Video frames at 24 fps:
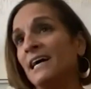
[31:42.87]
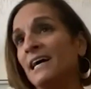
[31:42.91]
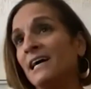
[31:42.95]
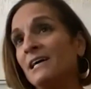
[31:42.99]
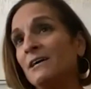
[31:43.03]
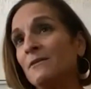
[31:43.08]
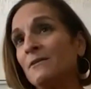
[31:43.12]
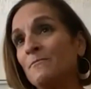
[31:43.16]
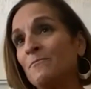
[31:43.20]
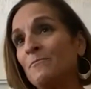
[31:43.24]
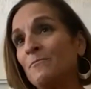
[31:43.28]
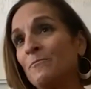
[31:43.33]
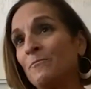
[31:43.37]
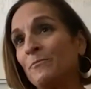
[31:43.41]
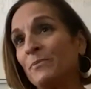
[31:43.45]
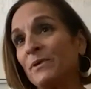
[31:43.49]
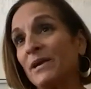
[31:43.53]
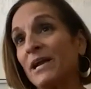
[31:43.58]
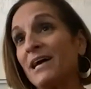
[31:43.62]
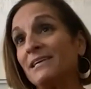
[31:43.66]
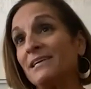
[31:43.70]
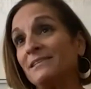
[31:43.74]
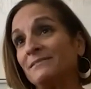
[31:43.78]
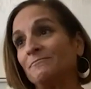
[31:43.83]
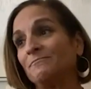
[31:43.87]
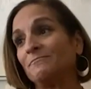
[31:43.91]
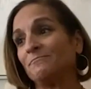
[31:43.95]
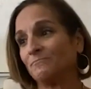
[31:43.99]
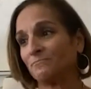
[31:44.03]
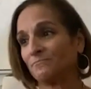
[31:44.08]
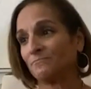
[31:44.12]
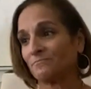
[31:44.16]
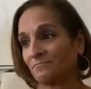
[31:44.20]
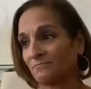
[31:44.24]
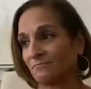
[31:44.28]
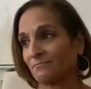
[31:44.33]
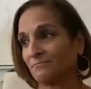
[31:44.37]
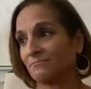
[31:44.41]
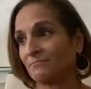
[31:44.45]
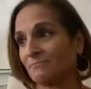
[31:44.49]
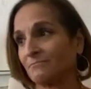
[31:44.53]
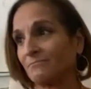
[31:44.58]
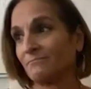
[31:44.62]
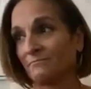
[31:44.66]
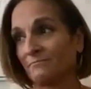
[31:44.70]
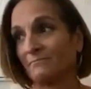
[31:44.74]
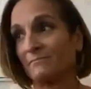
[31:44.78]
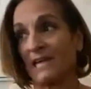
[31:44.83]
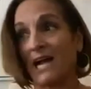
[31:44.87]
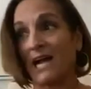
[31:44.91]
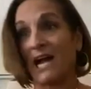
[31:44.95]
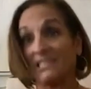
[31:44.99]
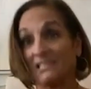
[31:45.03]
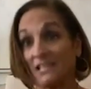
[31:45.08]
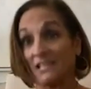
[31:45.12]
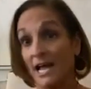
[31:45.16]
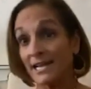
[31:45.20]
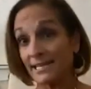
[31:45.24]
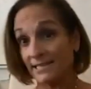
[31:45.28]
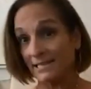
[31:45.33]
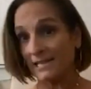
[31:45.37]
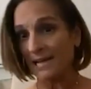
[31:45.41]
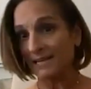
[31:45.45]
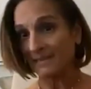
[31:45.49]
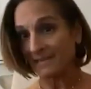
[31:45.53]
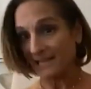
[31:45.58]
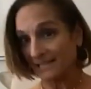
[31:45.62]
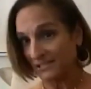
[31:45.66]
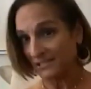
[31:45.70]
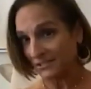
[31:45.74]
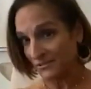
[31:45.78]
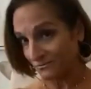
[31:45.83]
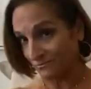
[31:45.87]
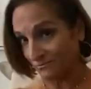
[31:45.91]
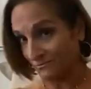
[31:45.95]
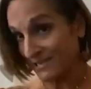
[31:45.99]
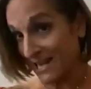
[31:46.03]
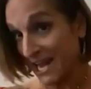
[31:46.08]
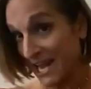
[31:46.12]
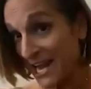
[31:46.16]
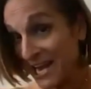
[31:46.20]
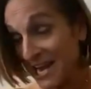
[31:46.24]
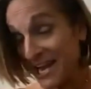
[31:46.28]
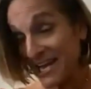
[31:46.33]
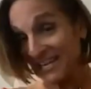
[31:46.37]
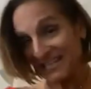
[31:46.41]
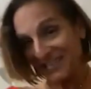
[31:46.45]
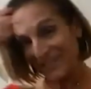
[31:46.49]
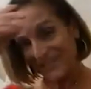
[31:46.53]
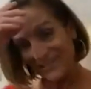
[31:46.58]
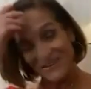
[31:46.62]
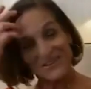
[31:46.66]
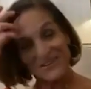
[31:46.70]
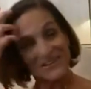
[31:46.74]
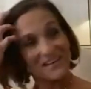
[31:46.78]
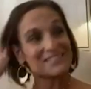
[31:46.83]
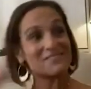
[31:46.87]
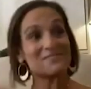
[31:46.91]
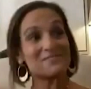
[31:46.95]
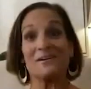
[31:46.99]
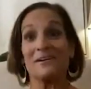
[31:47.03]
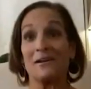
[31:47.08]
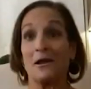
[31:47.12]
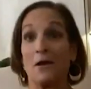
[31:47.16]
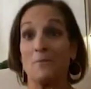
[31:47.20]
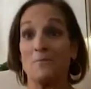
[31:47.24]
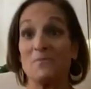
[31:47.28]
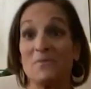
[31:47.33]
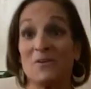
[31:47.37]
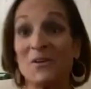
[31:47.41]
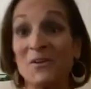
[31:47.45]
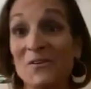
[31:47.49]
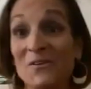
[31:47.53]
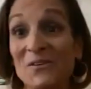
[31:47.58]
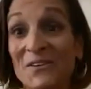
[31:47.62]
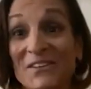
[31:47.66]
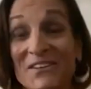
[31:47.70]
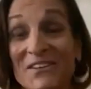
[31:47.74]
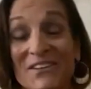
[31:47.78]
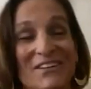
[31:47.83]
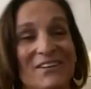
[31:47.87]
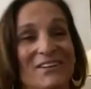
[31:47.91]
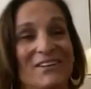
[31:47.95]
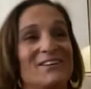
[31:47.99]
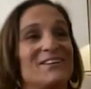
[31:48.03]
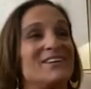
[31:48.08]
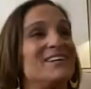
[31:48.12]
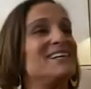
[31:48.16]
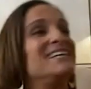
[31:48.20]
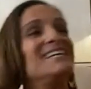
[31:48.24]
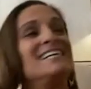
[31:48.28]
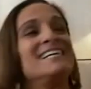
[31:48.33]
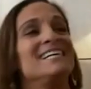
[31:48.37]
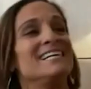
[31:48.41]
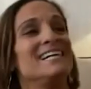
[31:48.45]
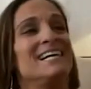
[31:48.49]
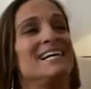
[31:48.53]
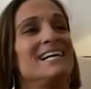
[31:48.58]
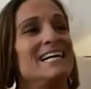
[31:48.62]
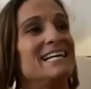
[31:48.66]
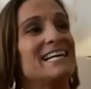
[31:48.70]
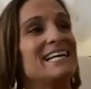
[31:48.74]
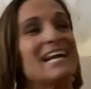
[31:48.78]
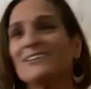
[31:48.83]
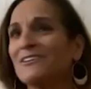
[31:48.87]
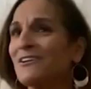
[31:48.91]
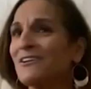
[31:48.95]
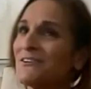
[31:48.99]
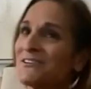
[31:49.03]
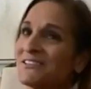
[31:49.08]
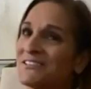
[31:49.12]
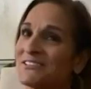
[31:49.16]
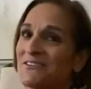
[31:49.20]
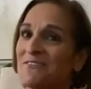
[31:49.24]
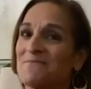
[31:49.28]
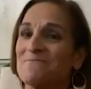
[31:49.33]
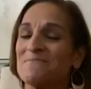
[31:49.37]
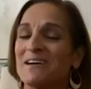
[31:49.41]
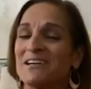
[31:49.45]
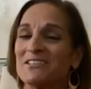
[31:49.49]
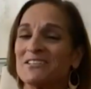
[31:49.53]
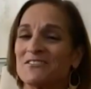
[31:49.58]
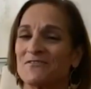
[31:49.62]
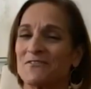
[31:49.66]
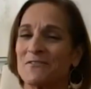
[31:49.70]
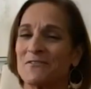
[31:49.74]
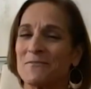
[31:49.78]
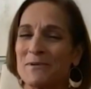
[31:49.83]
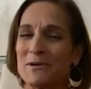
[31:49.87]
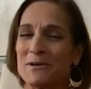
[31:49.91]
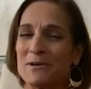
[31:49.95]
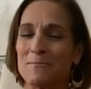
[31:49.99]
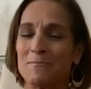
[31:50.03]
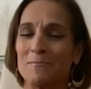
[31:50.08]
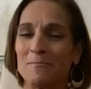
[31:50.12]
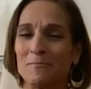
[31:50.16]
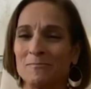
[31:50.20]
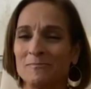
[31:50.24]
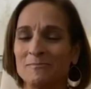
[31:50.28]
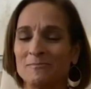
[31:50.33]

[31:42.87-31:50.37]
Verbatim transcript: Um, but I... I like that. That's, you know, that's what I'm used to. And I learned so much from him.